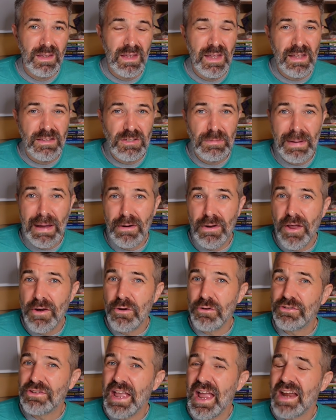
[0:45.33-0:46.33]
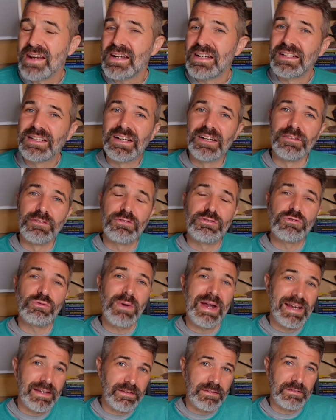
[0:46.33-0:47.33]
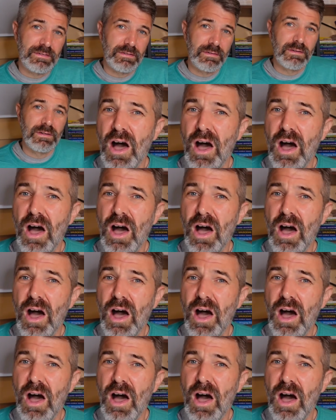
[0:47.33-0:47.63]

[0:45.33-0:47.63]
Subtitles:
It's about understanding constraints,